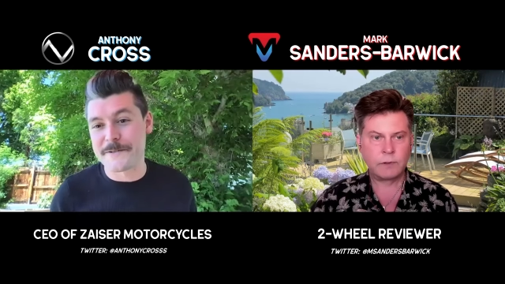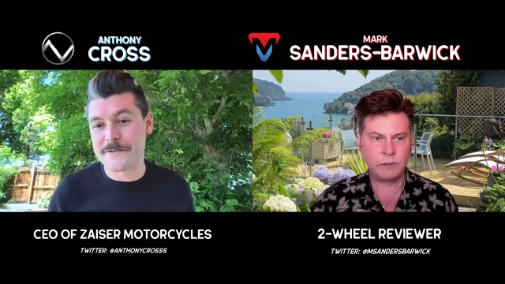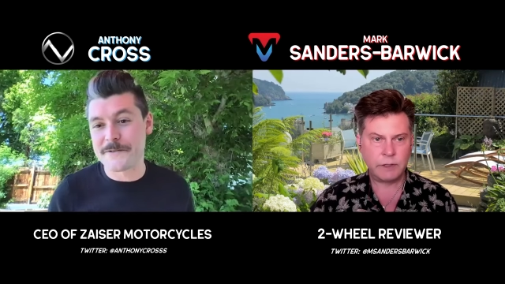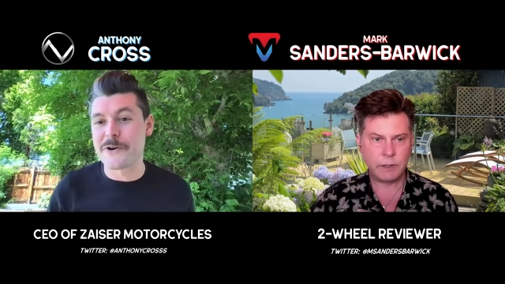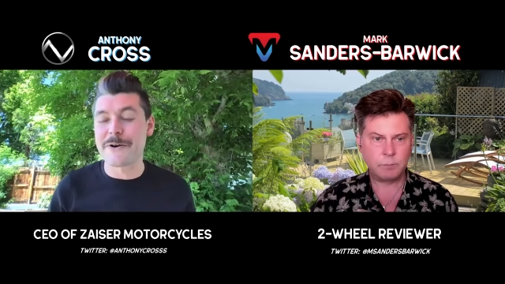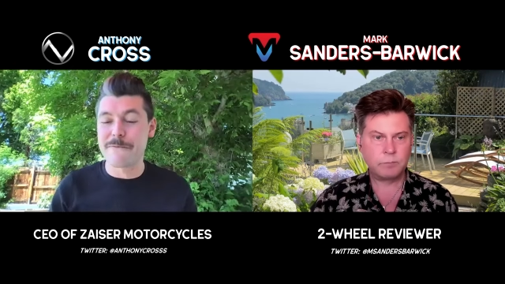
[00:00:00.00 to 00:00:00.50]

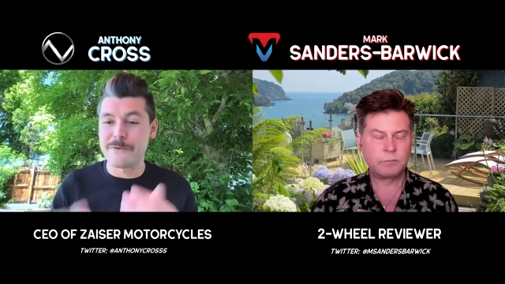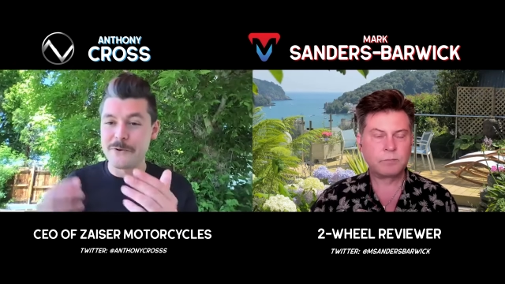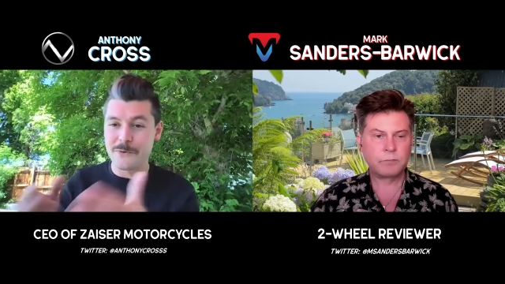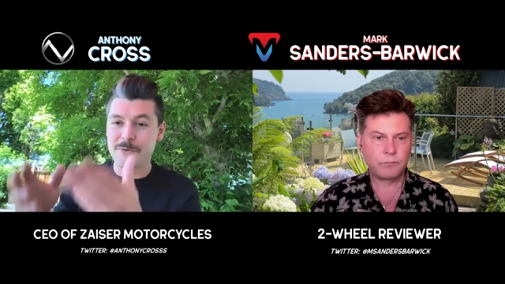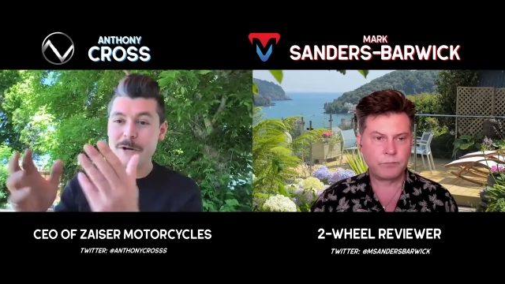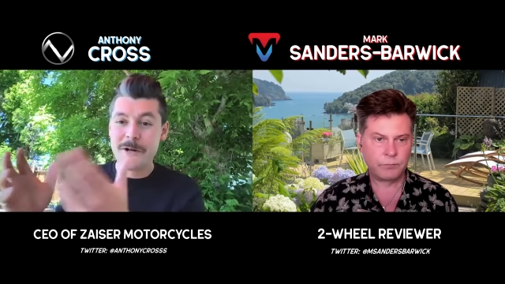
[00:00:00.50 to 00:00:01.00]
Speaker 1: So if
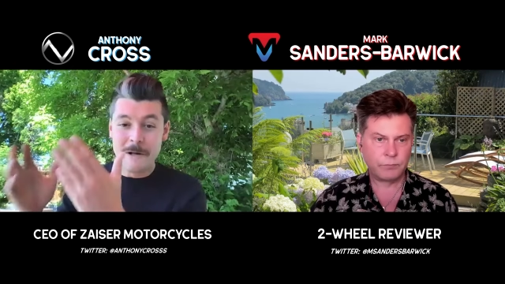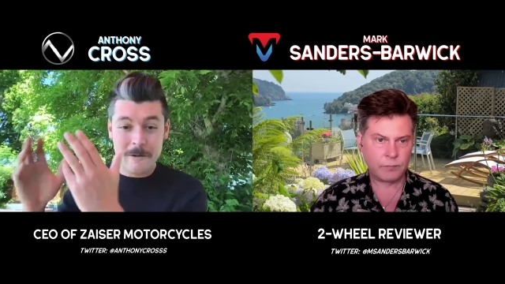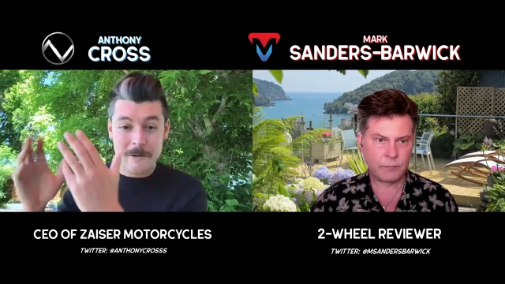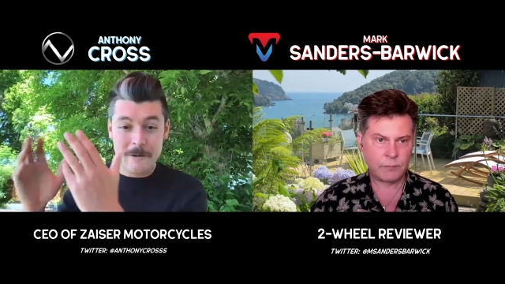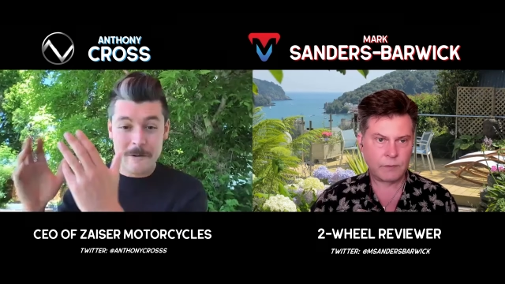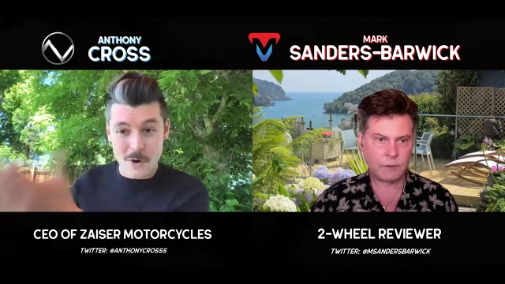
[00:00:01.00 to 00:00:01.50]
you
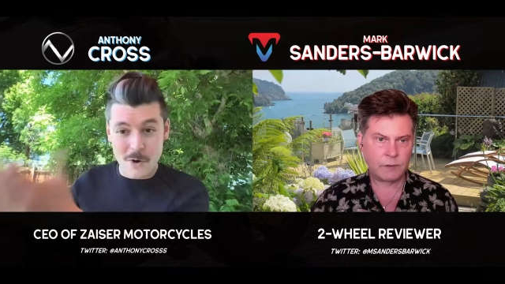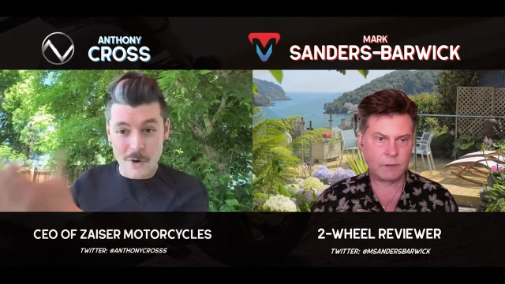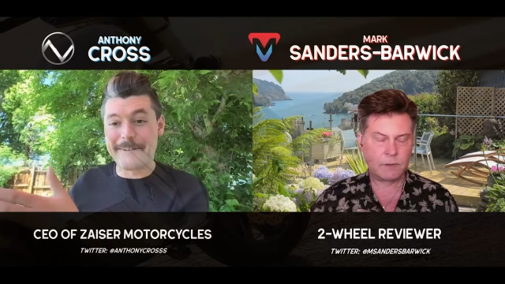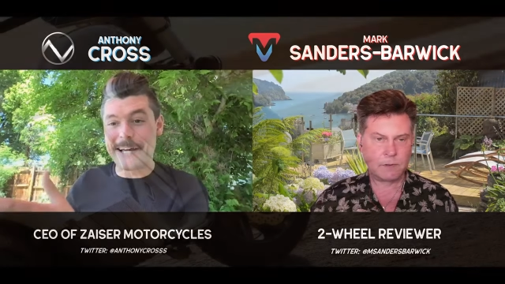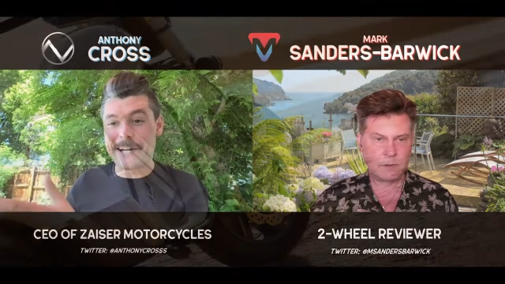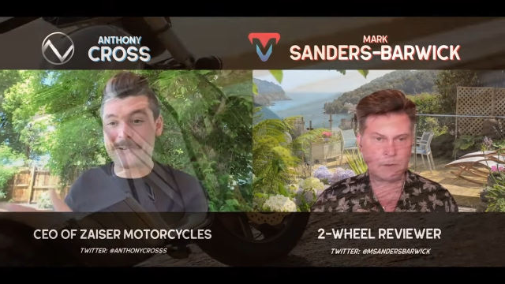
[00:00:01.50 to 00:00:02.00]
walk down that